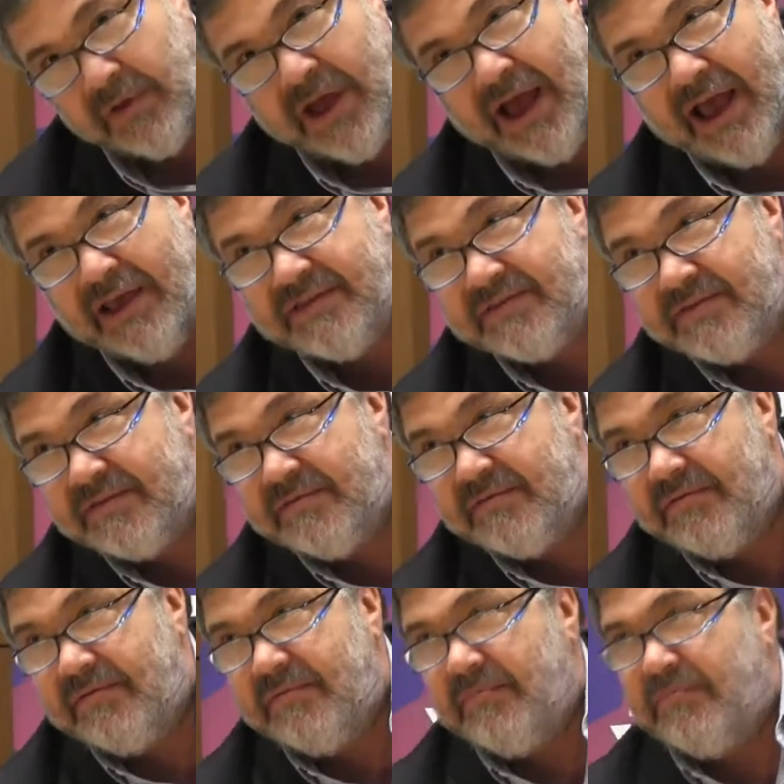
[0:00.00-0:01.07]
you guys,
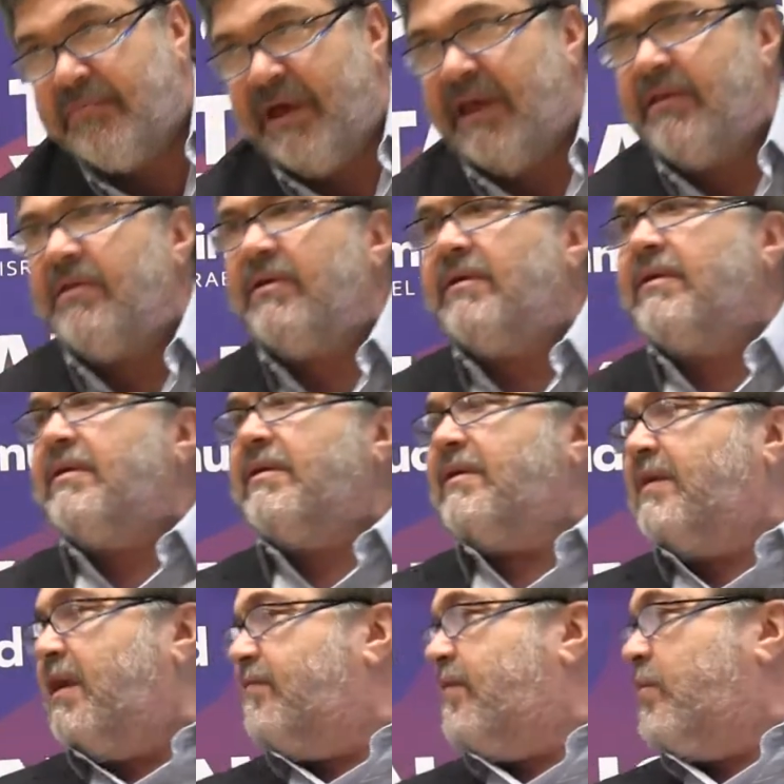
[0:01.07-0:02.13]
but
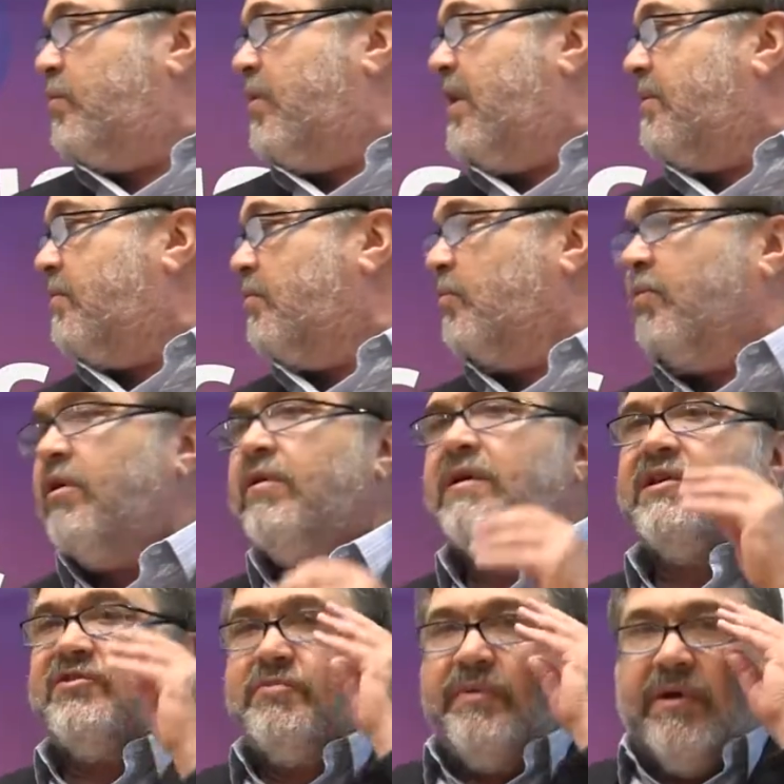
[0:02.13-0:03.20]
given what we're
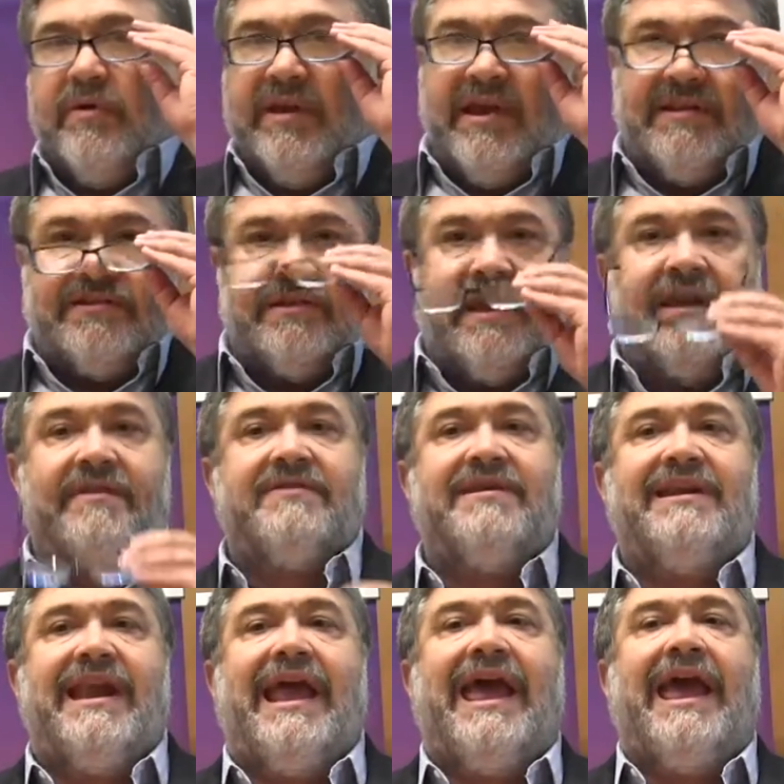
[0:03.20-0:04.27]
experiencing
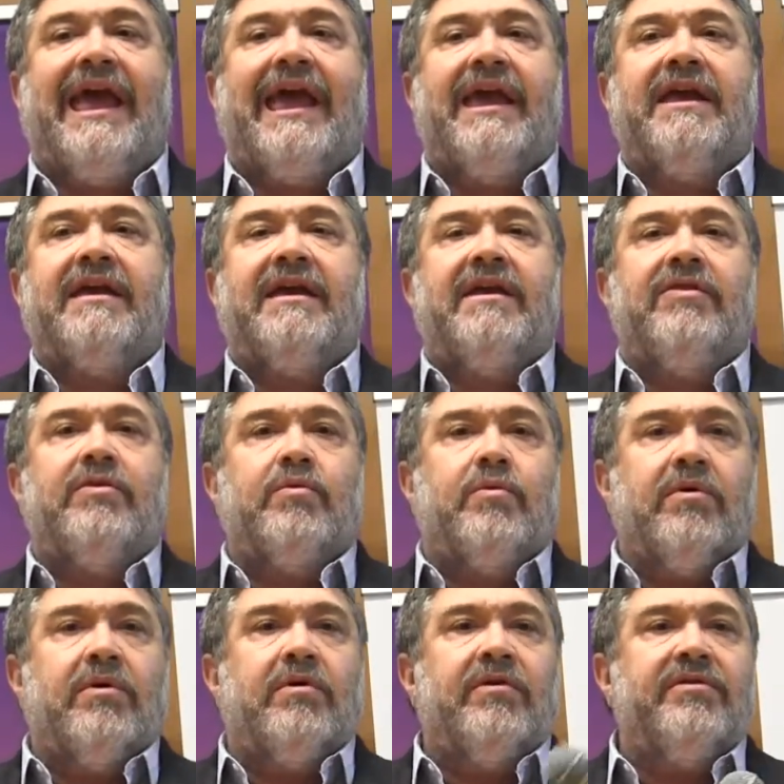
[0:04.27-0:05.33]
today in the
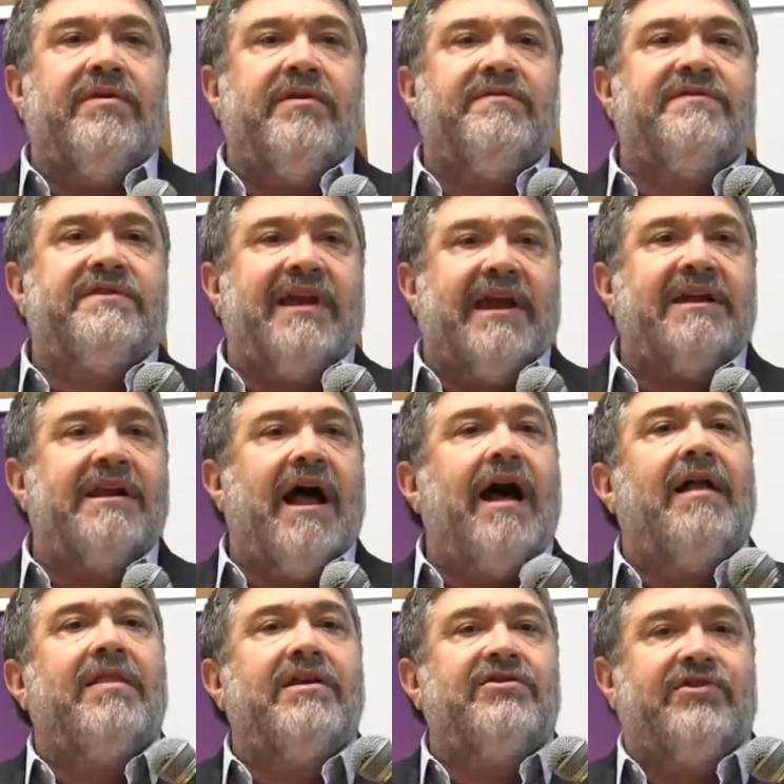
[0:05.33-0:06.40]
world of
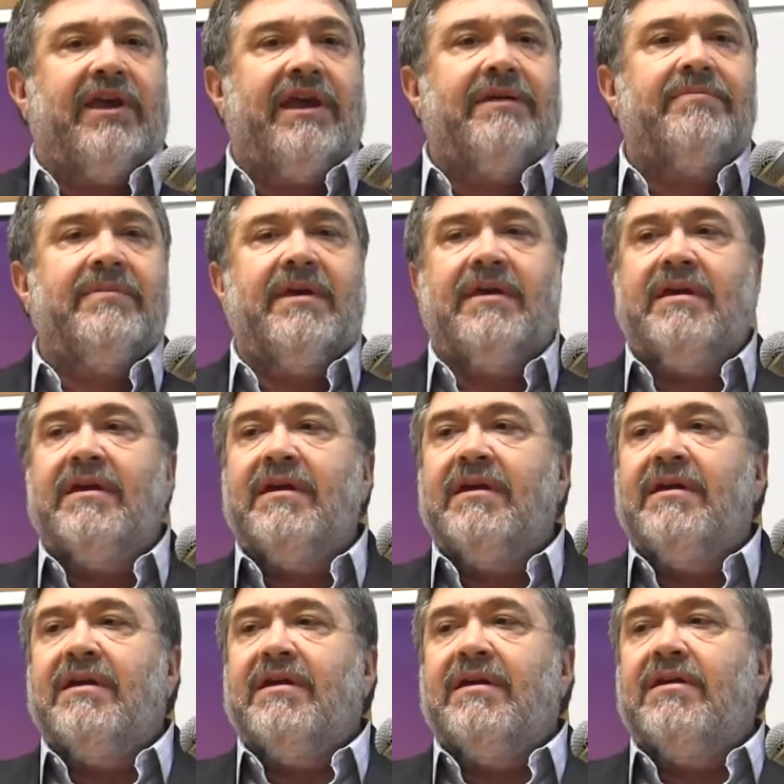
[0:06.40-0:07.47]
technology,
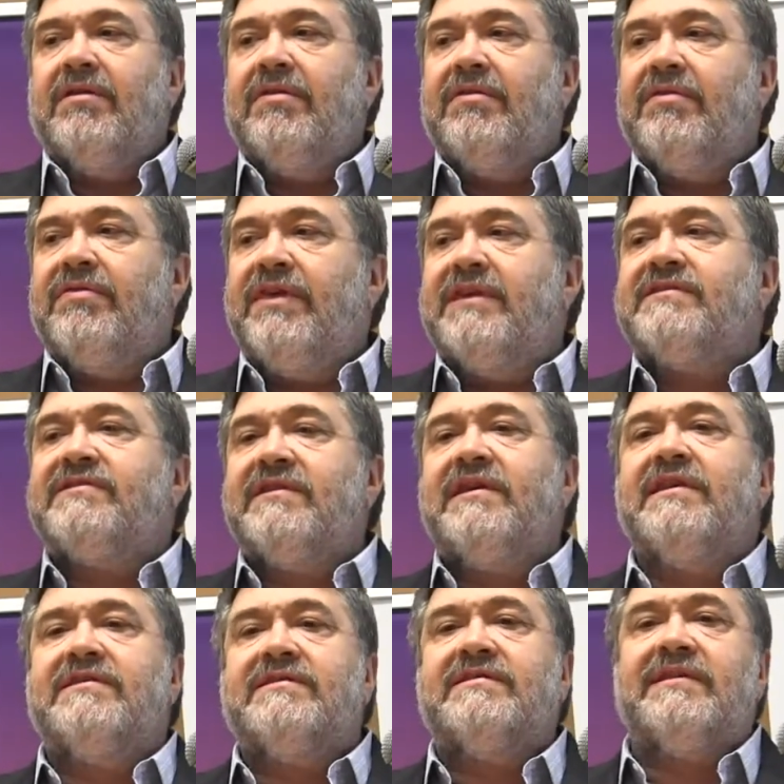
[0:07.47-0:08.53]
this
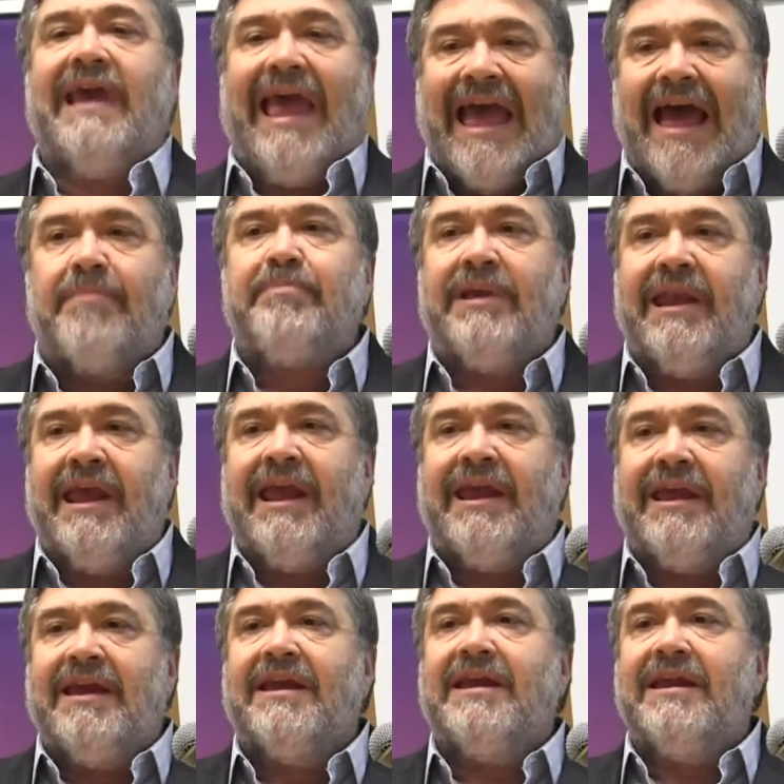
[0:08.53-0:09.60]
is
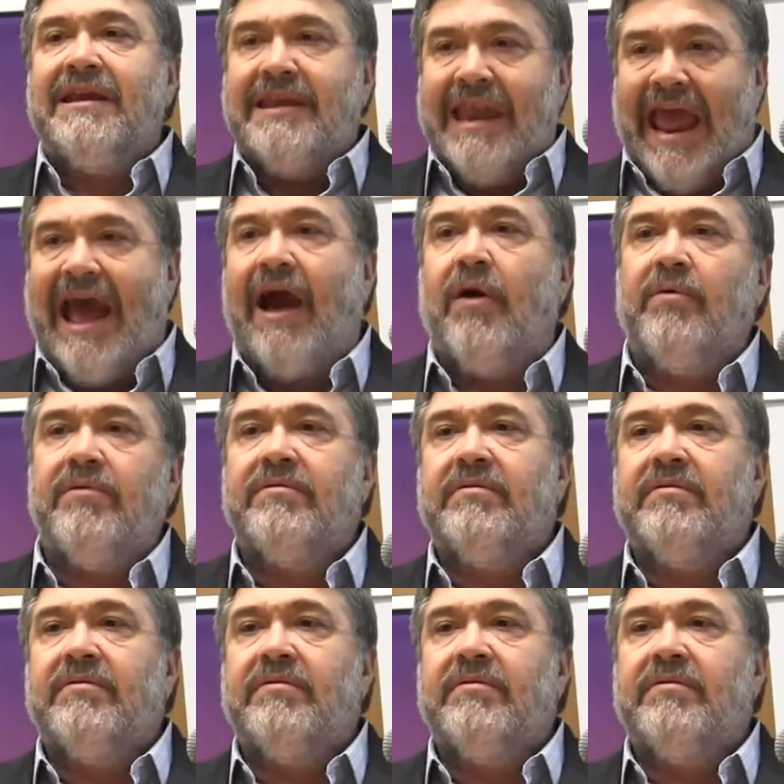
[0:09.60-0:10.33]
happening now.